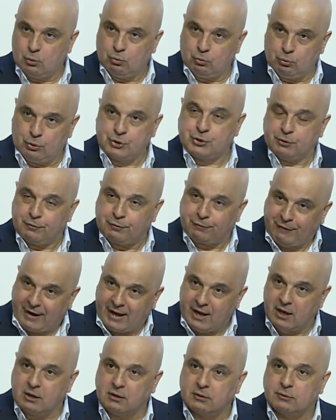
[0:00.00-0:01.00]
which
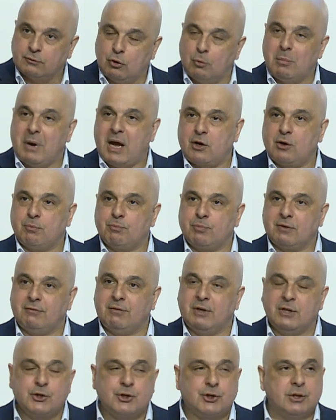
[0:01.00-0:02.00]
fail for migraine
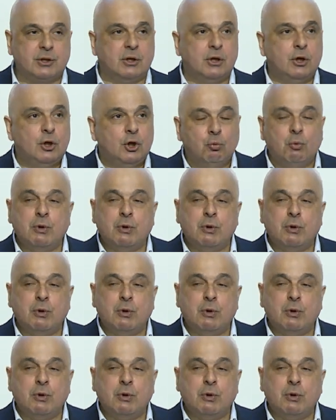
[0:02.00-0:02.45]
prevention,